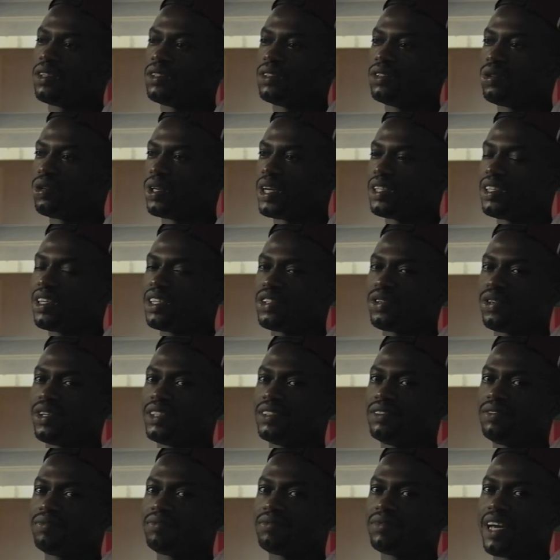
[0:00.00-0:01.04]
No, not at
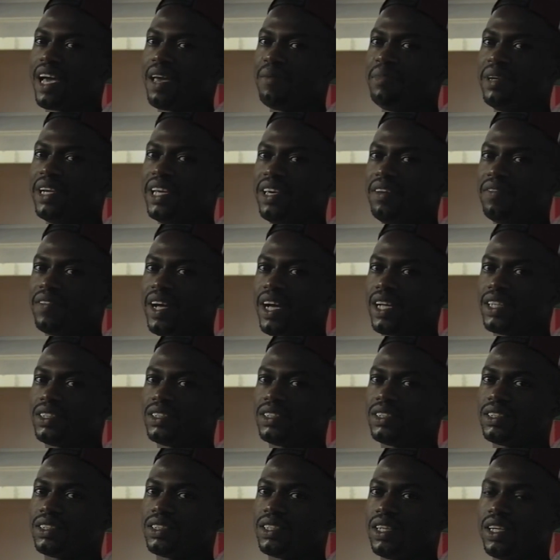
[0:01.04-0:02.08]
all. I believe that
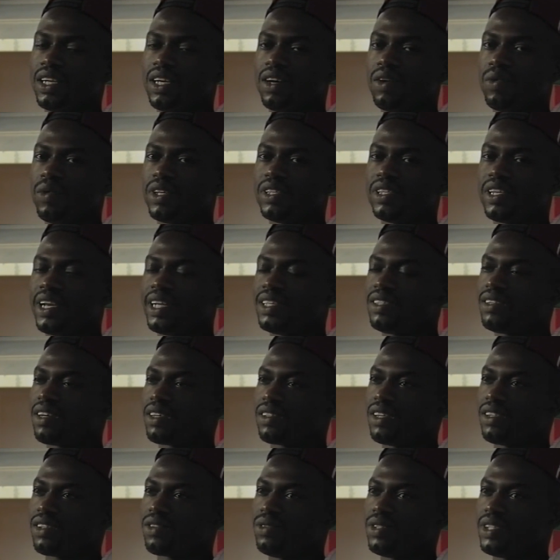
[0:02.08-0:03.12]
once you let
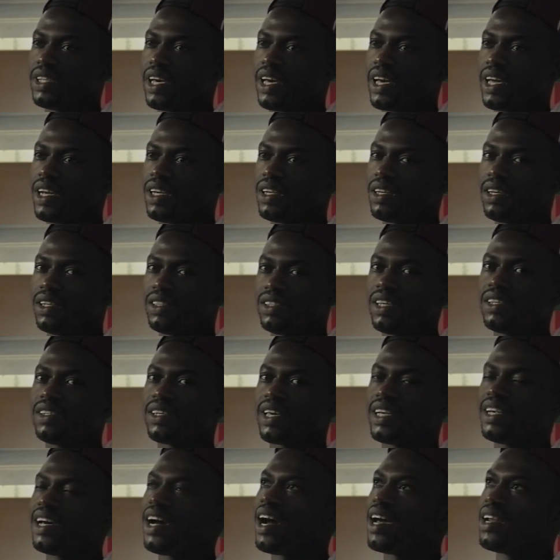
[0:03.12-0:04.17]
success go to your head, things
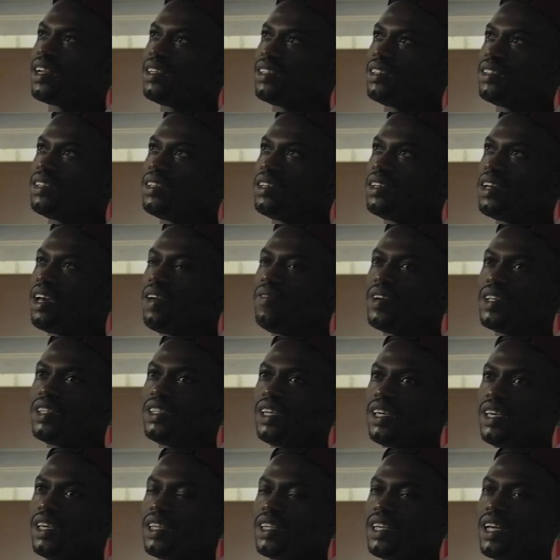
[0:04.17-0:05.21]
get hard. If you
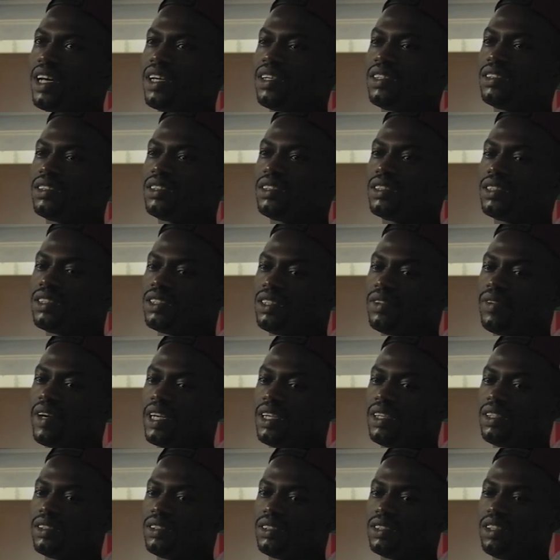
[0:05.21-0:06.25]
take it as,
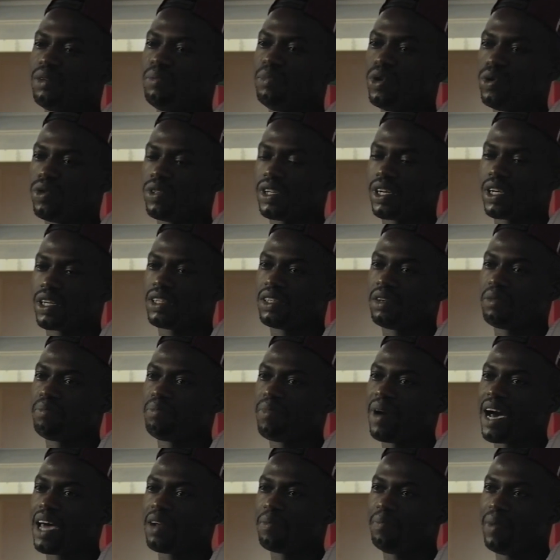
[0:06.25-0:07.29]
well, the music, the
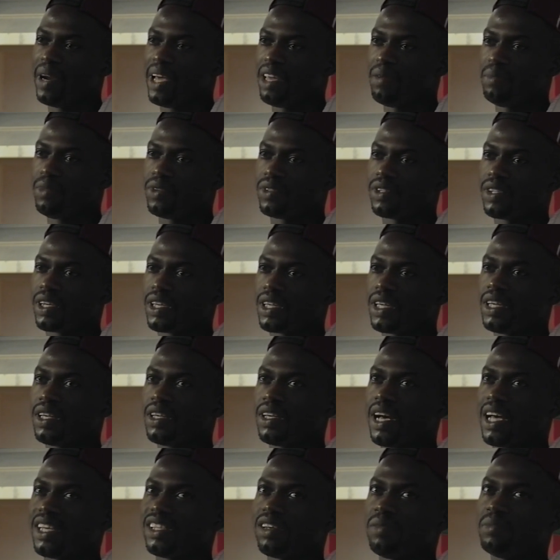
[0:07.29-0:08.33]
band playing music,
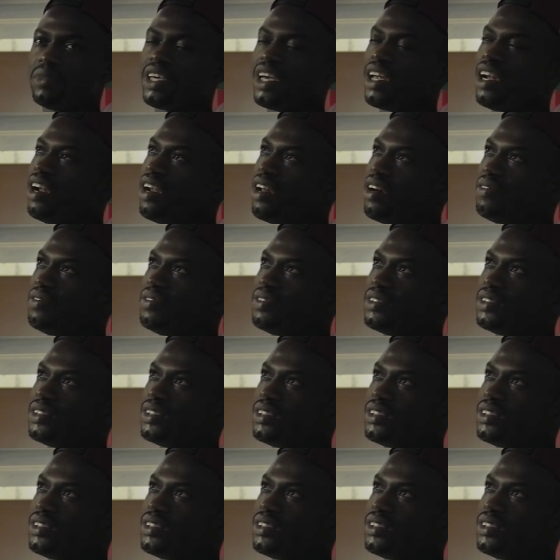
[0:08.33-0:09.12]
as something you love,